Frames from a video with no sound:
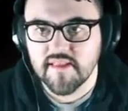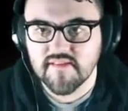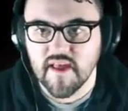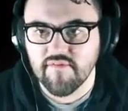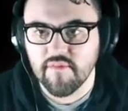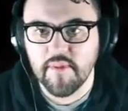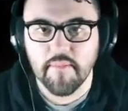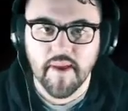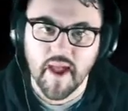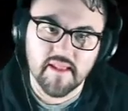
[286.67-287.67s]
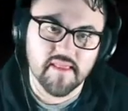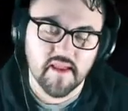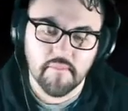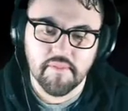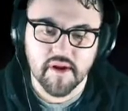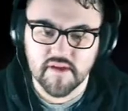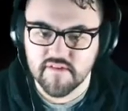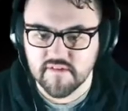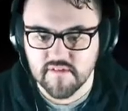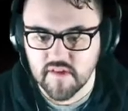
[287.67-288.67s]
doesn't have to be a bad thing, but I
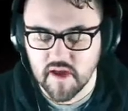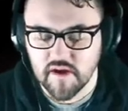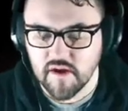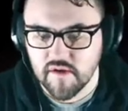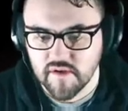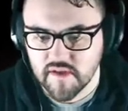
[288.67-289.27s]
don't know.